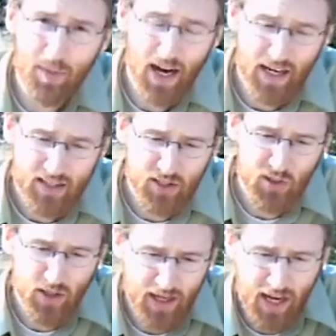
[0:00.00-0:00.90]
box and
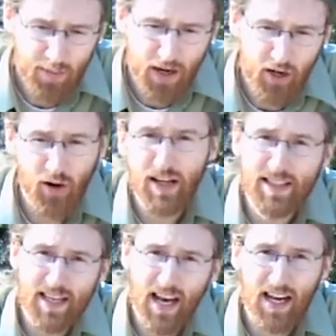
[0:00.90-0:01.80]
sorting it out by grain
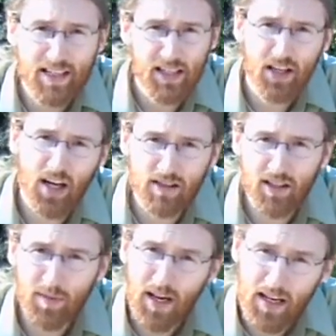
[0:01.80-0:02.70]
size and color
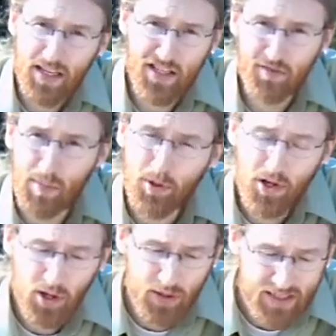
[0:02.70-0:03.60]
to make it easier for people to
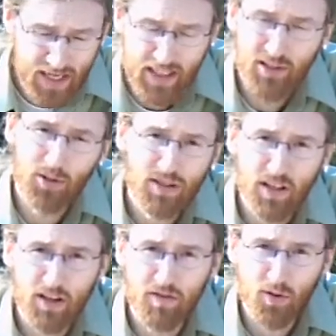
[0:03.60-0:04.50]
know exactly what they're
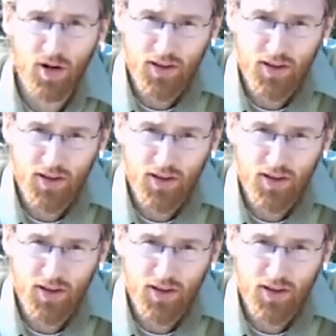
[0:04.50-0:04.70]
looking for.